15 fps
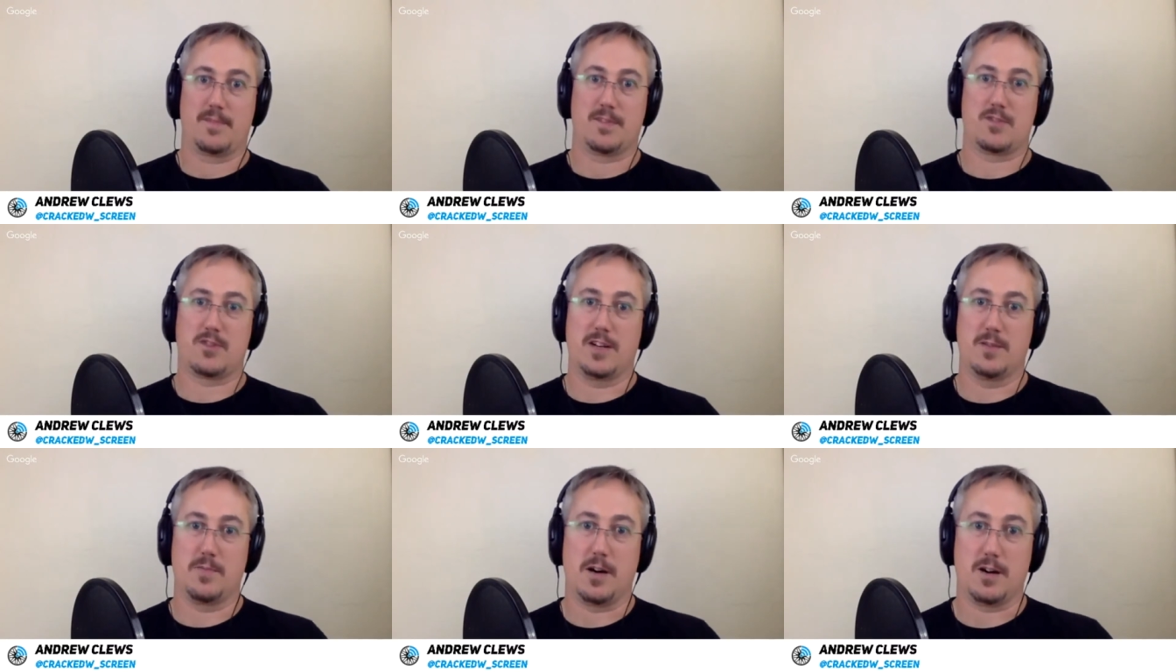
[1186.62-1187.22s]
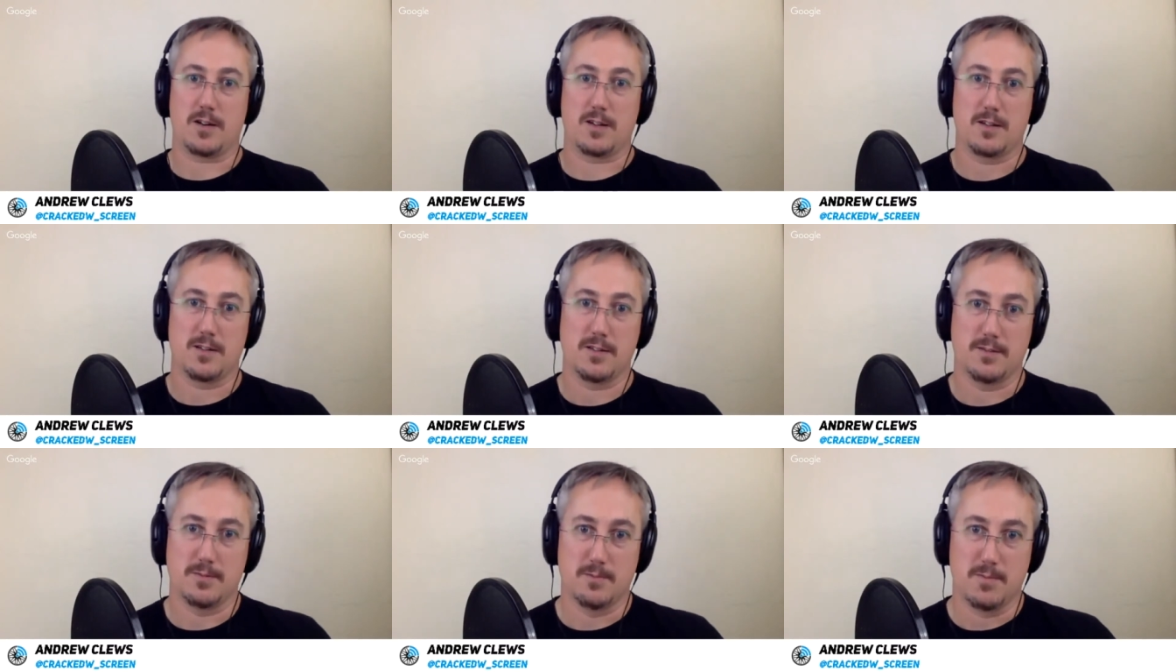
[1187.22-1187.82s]
Trademark.
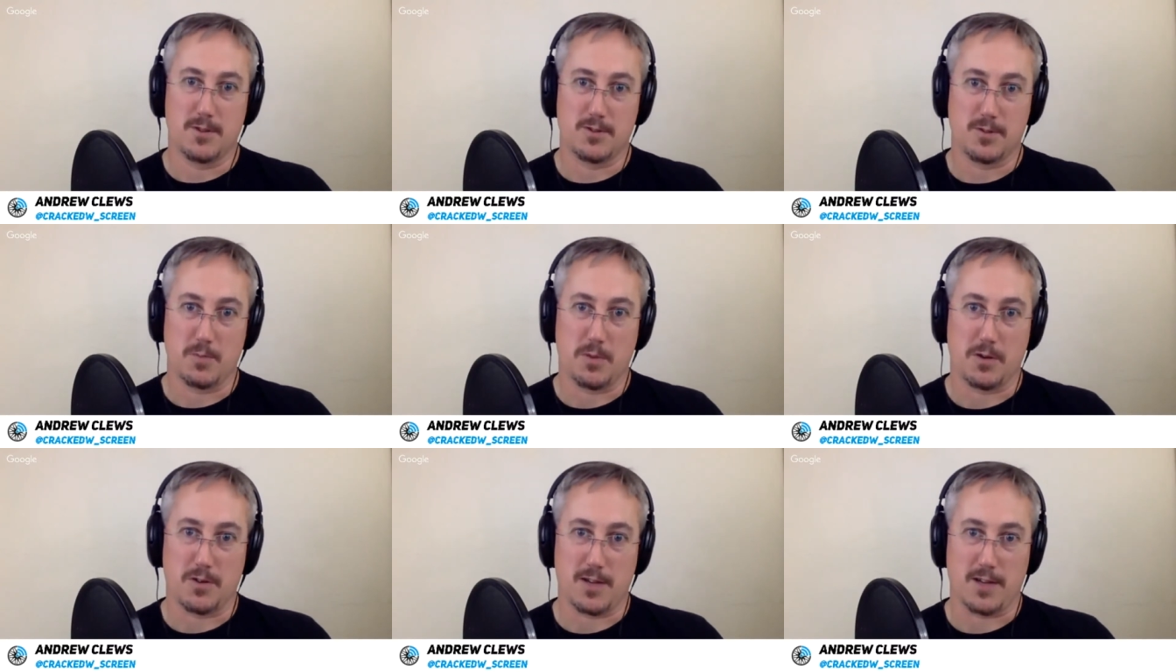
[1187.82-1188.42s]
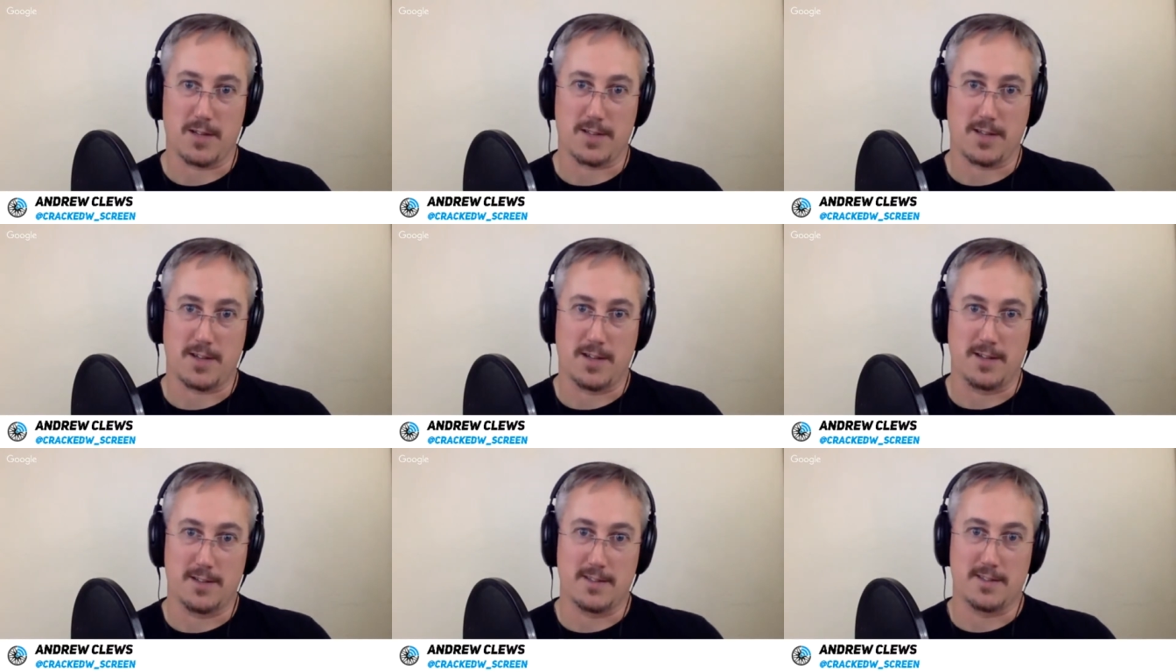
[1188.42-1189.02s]
Motoring Podcast
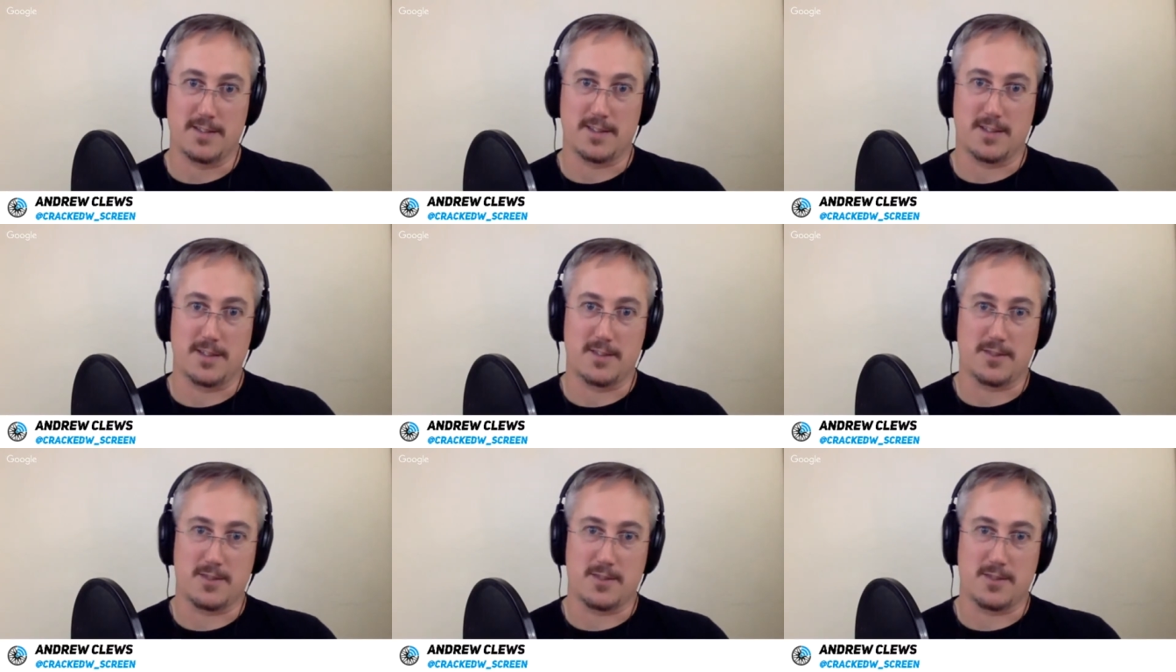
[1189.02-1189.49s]
and the Designers